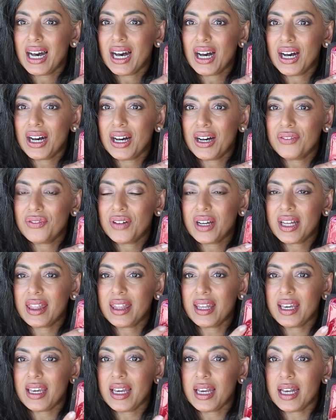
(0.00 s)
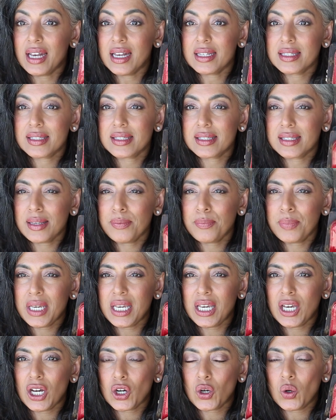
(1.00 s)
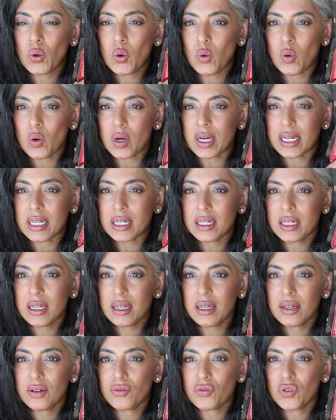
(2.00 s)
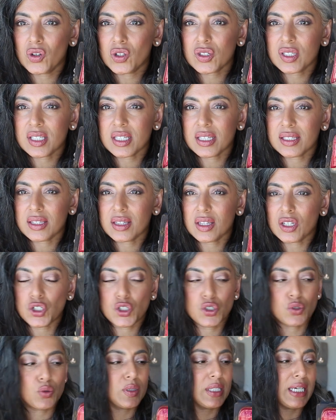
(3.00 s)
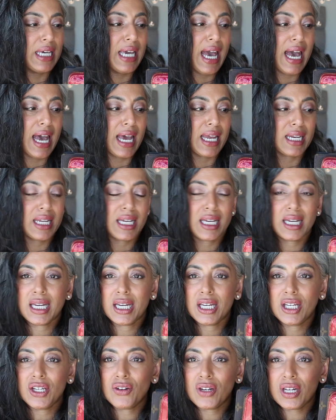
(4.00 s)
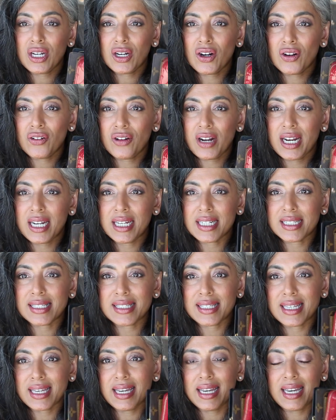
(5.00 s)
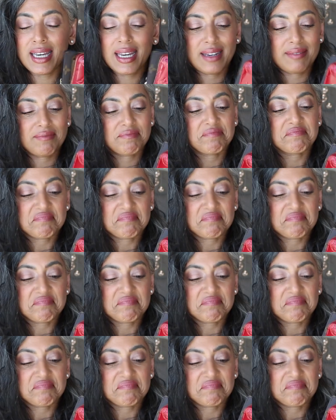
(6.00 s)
of the Zippy Coin versus the Juliette, you can already see